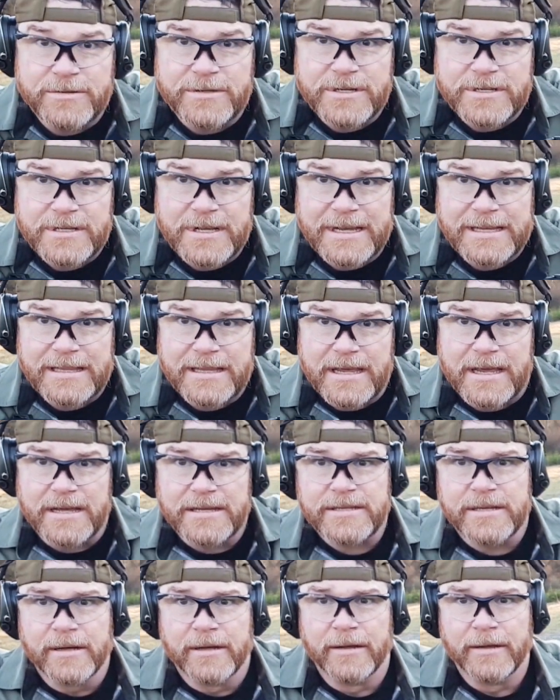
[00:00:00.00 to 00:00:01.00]
just like
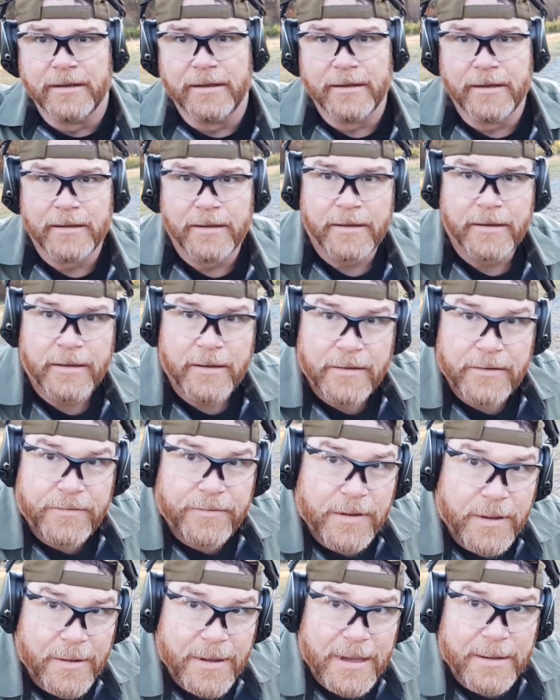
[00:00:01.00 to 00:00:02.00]
this. So we
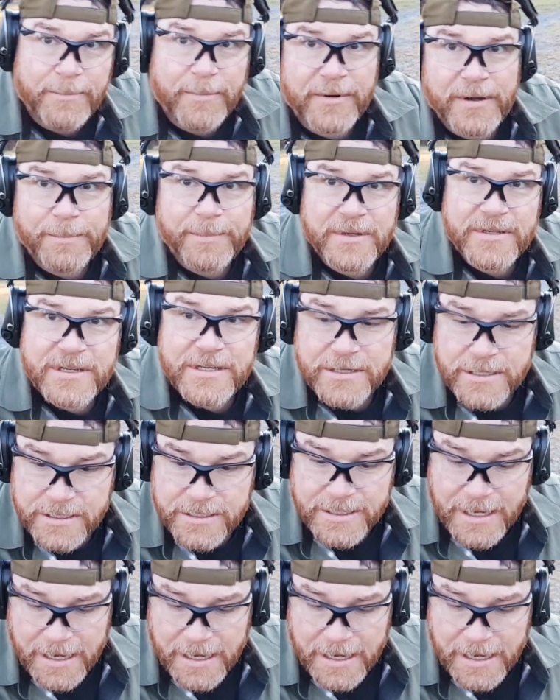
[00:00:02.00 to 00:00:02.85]
can go ahead and position this